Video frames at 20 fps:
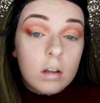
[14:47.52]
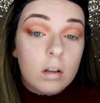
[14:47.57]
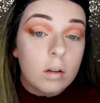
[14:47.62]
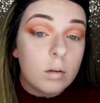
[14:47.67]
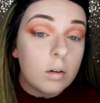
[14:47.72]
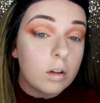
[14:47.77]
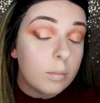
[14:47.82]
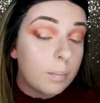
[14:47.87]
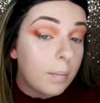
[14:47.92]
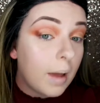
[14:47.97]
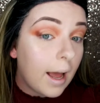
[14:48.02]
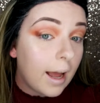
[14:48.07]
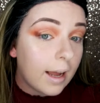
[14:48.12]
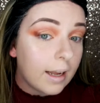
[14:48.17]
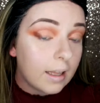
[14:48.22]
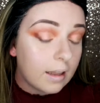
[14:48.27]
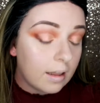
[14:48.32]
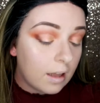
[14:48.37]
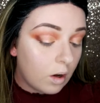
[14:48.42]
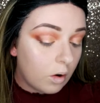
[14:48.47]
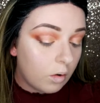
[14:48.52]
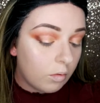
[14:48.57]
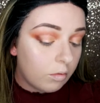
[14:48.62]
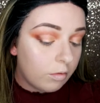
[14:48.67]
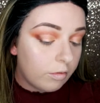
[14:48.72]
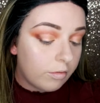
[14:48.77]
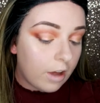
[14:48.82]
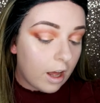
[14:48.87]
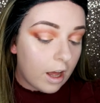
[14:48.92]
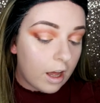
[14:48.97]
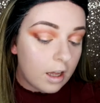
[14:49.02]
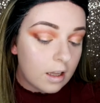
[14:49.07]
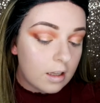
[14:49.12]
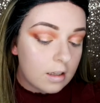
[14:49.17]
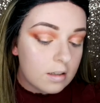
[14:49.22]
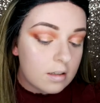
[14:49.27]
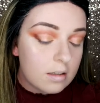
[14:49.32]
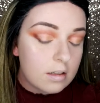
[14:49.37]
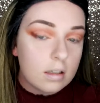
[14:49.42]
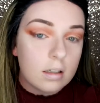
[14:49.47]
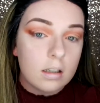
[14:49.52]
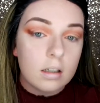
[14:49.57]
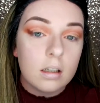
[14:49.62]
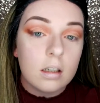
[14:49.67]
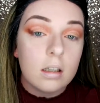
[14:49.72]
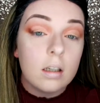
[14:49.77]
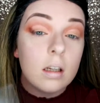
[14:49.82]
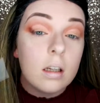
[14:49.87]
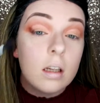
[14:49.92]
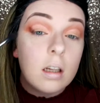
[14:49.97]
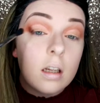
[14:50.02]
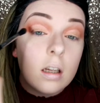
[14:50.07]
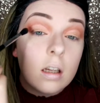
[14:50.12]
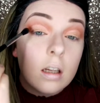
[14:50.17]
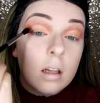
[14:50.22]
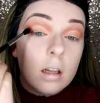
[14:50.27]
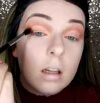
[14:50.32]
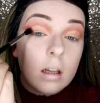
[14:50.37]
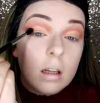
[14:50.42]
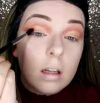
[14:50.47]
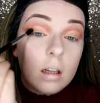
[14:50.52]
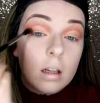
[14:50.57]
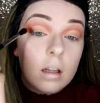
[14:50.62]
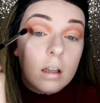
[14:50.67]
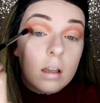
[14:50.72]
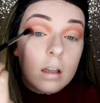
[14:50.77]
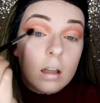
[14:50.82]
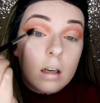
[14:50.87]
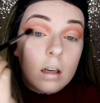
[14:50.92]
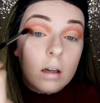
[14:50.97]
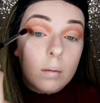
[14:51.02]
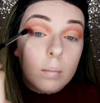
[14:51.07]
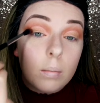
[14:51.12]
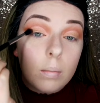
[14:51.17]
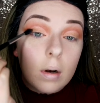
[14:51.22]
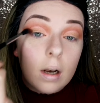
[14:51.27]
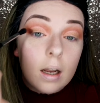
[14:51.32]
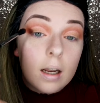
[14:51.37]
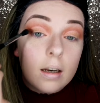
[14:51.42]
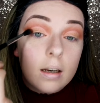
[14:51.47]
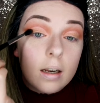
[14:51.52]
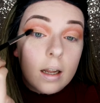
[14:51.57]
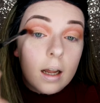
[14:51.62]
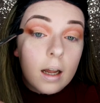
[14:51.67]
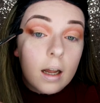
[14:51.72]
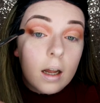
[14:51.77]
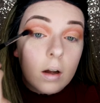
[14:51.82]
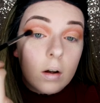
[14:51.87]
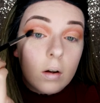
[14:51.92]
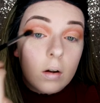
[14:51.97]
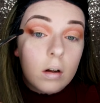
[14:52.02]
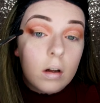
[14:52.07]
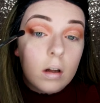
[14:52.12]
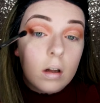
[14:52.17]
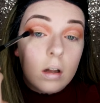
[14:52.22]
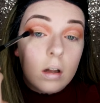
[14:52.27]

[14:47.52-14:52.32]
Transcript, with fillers: I'm just packing that on fast and then blend it out.